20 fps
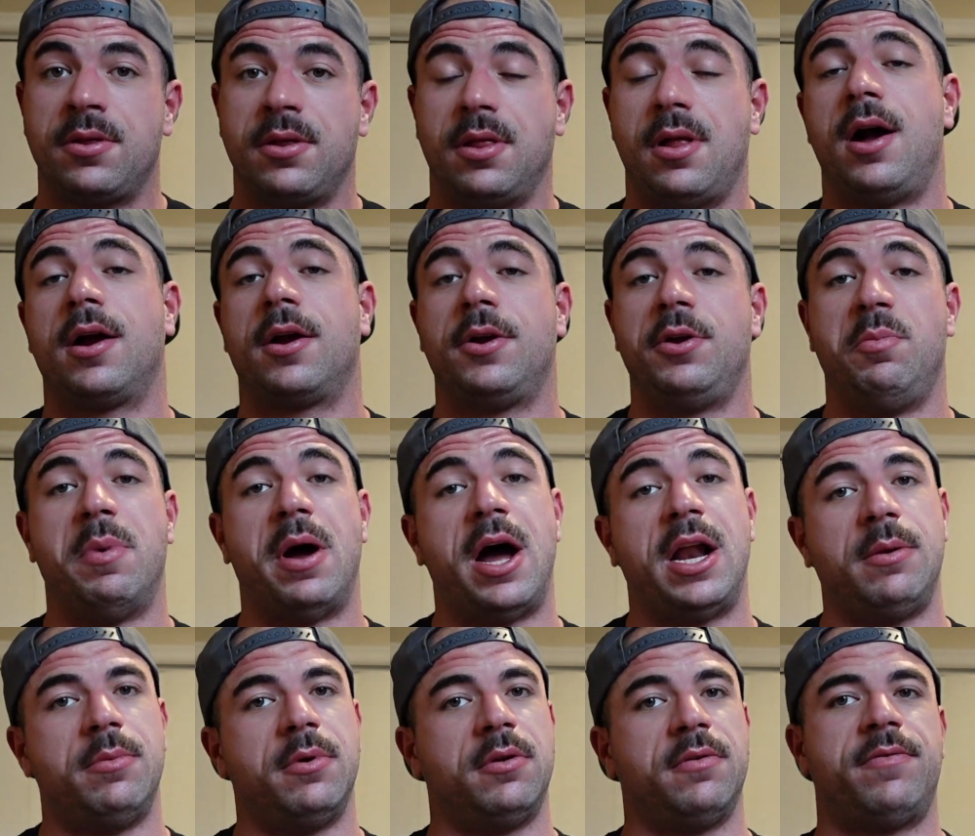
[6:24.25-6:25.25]
the longer you
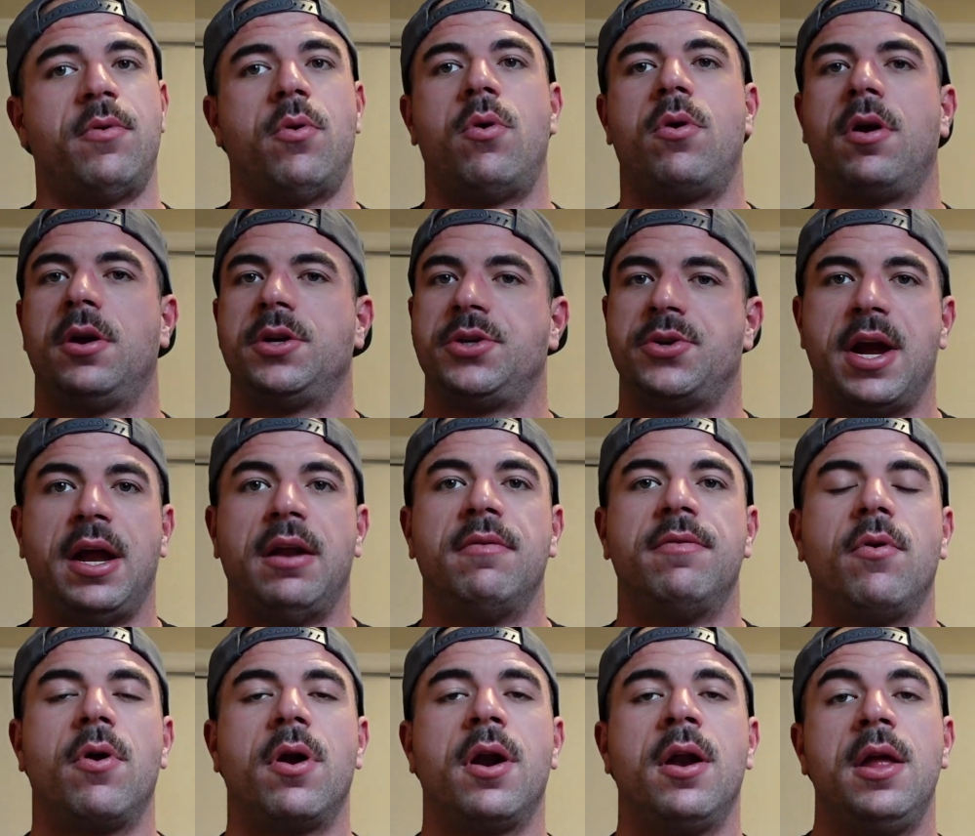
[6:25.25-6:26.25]
bodybuild for or train
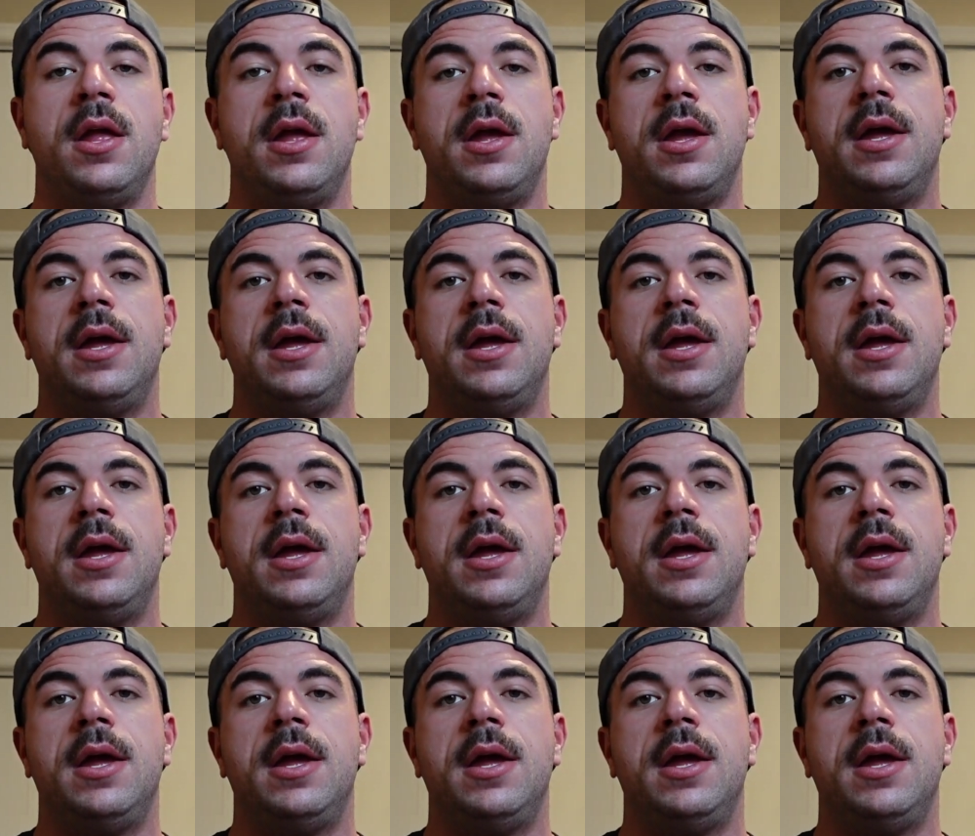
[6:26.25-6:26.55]
for,